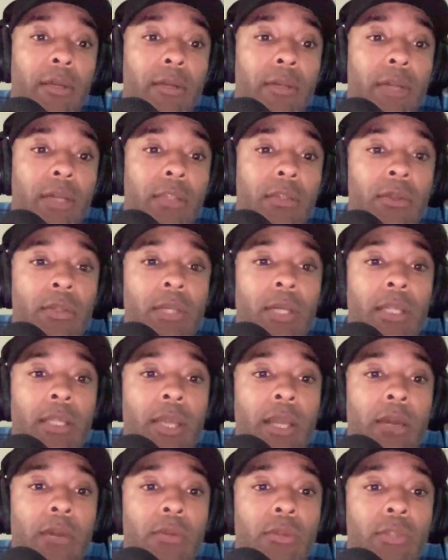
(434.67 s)
Okay, so you got
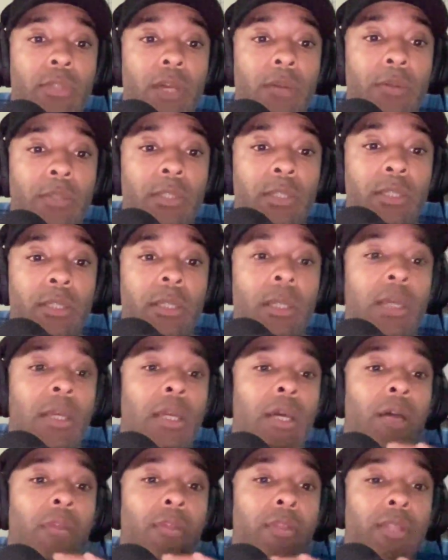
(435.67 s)
that interception,
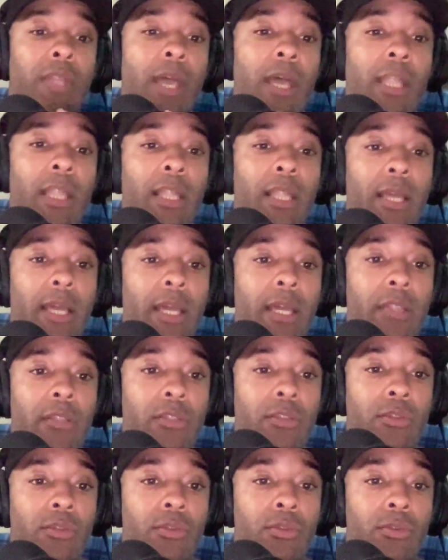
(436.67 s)
and then that led
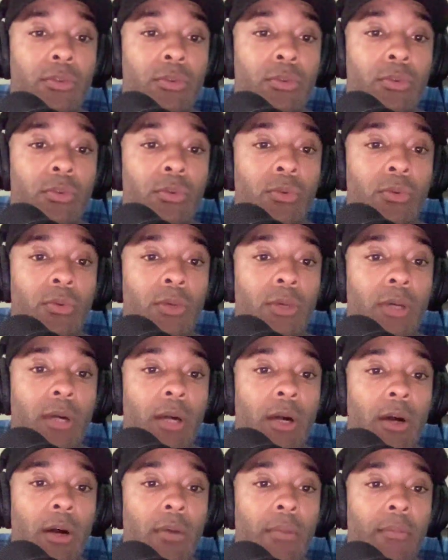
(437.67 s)
to.
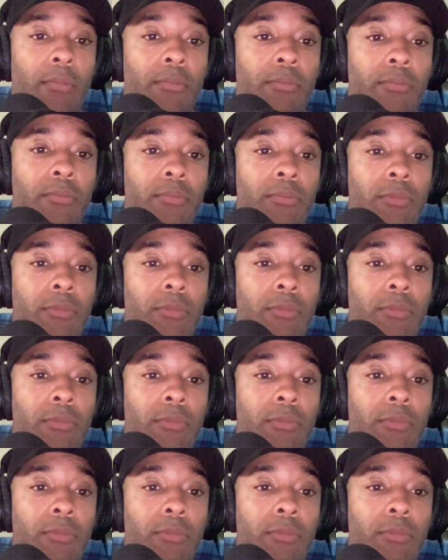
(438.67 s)
Um,